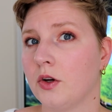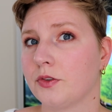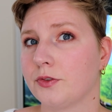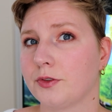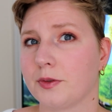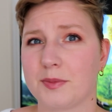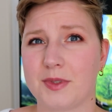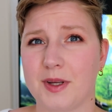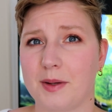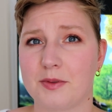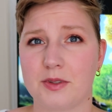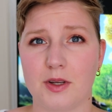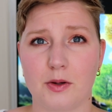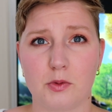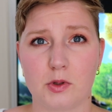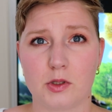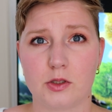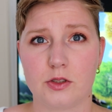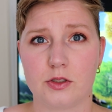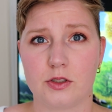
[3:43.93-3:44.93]
Sometimes I
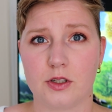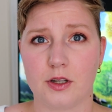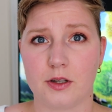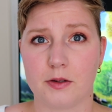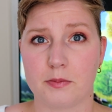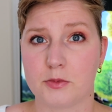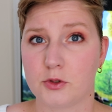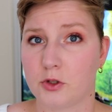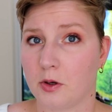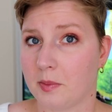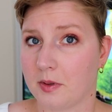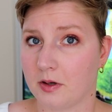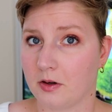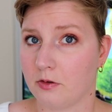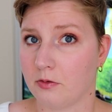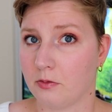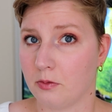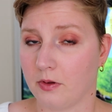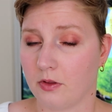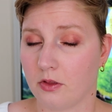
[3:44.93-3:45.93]
would top it
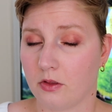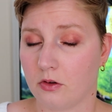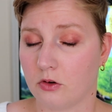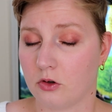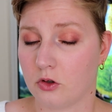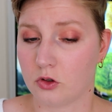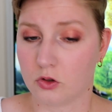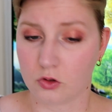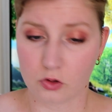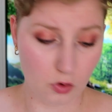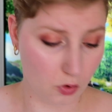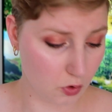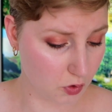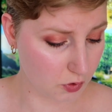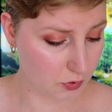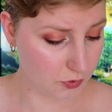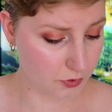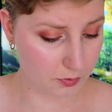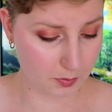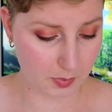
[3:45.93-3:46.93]
off with
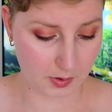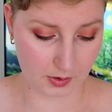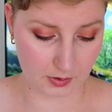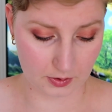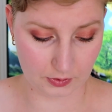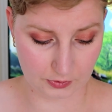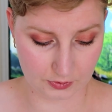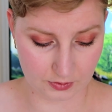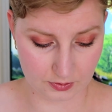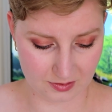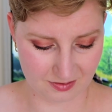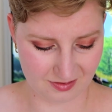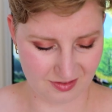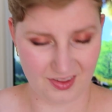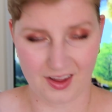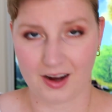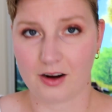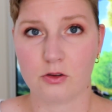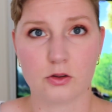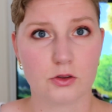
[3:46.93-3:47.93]
gold, because
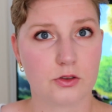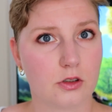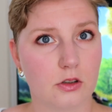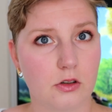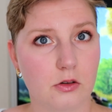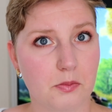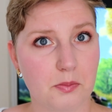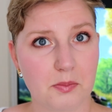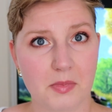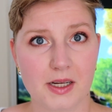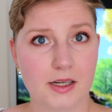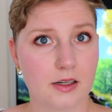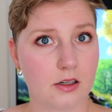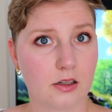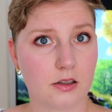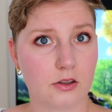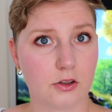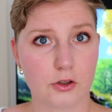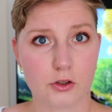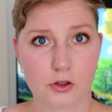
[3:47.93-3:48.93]
that also made
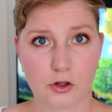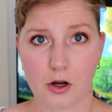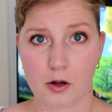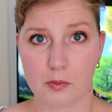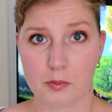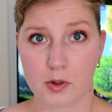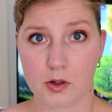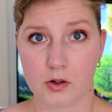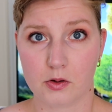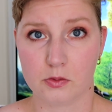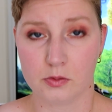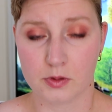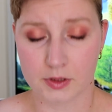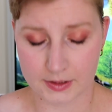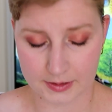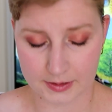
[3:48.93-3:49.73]
a good combo.